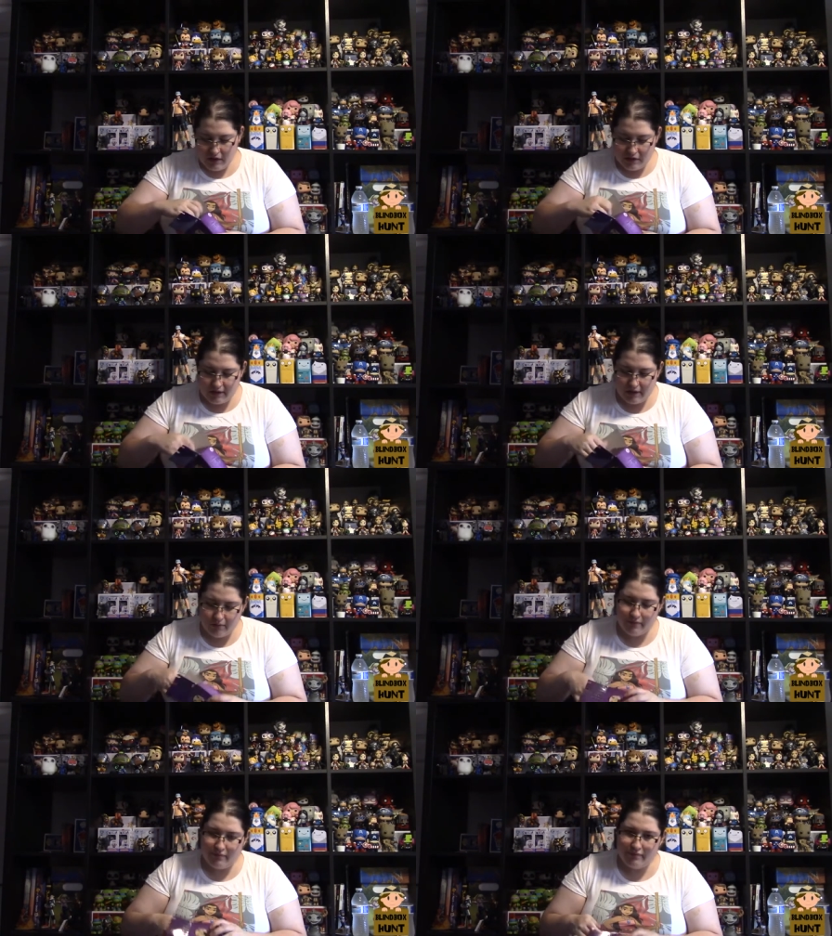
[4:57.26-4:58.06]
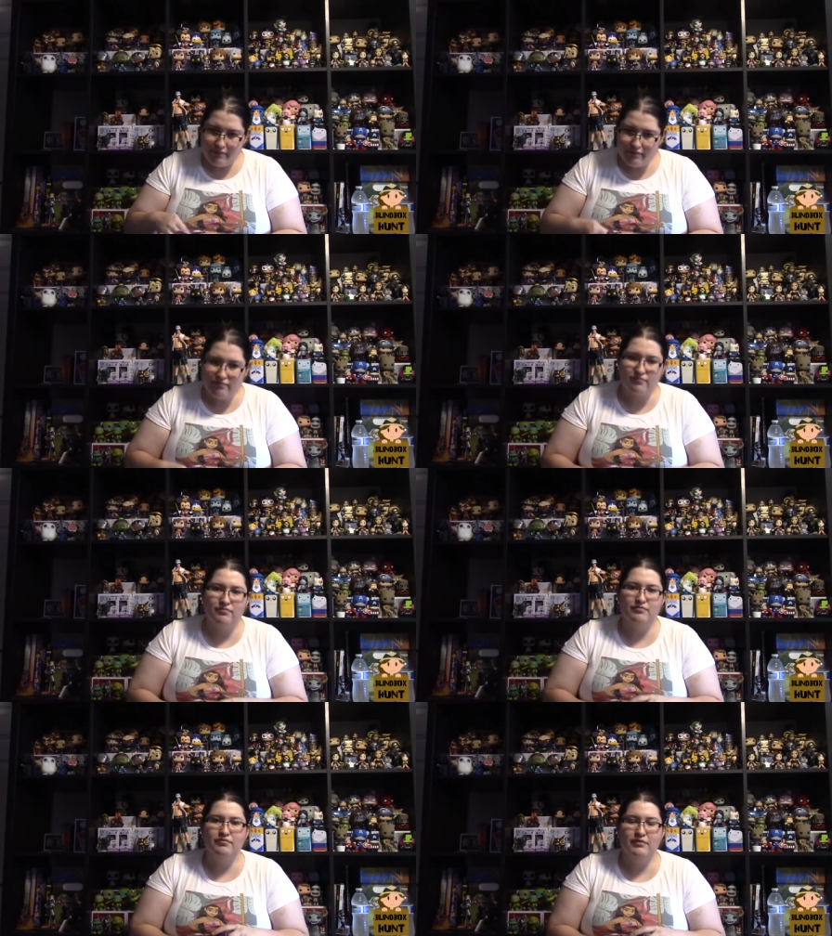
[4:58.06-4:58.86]
So
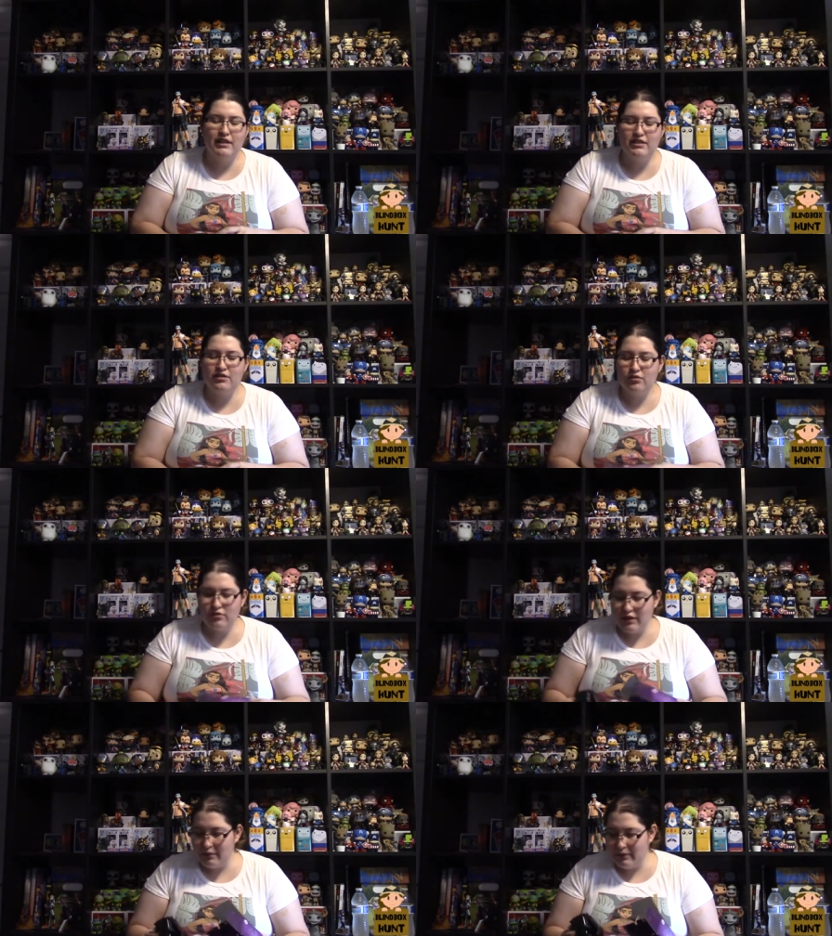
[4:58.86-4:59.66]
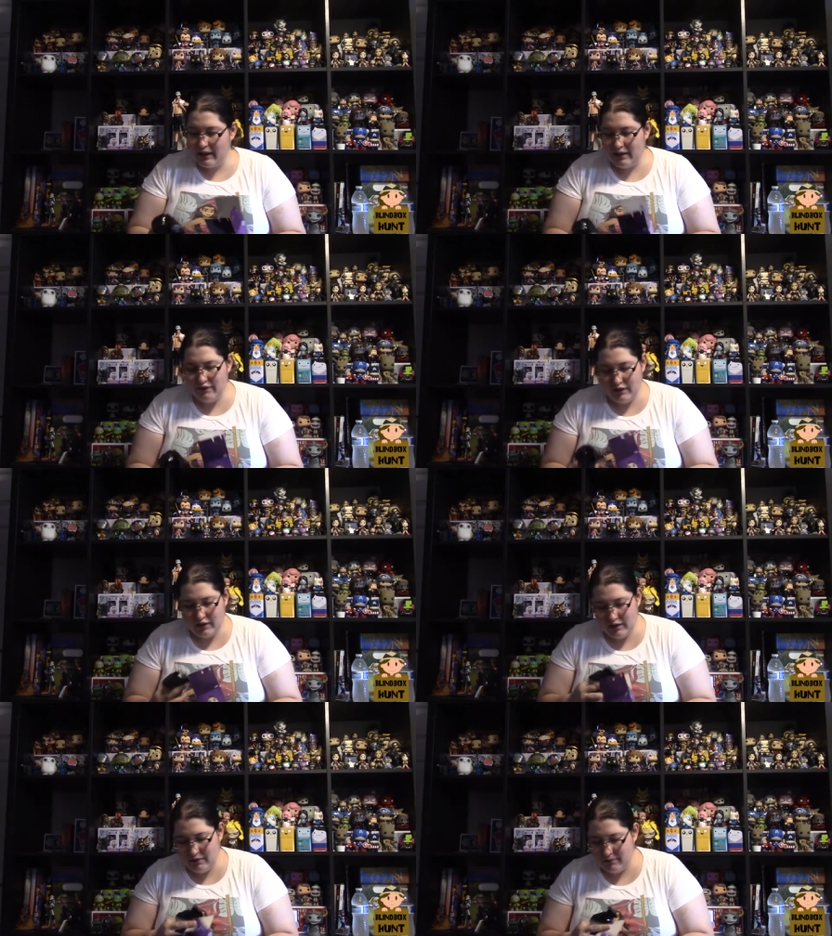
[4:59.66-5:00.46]
it's cool that we get a
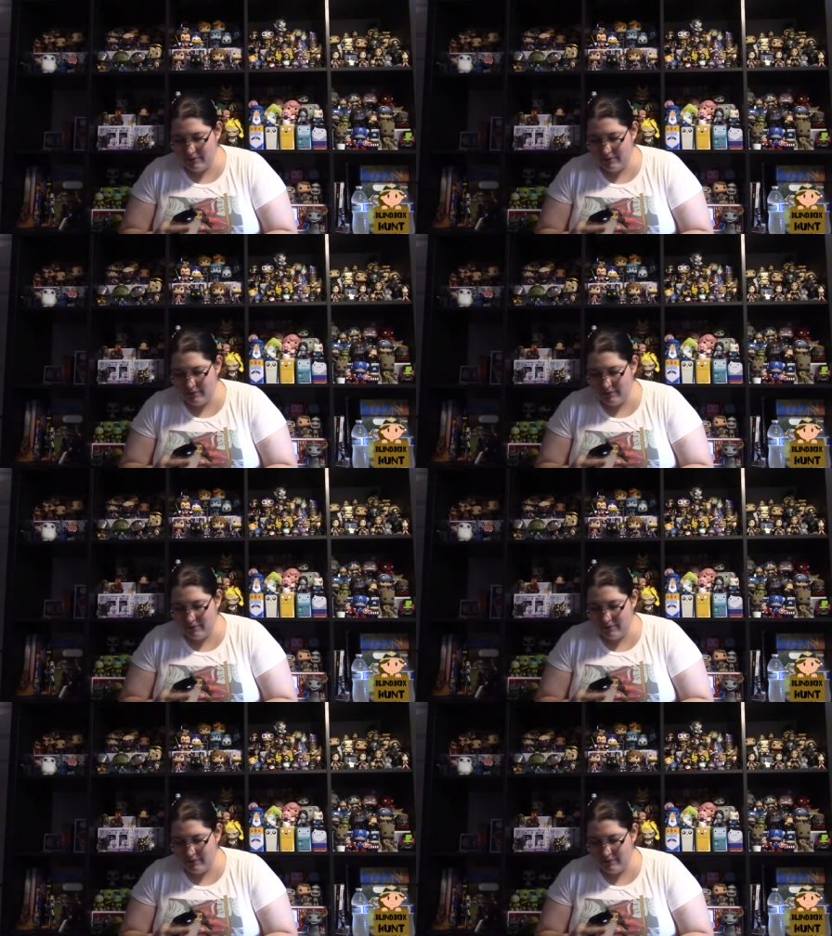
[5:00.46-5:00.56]
villain,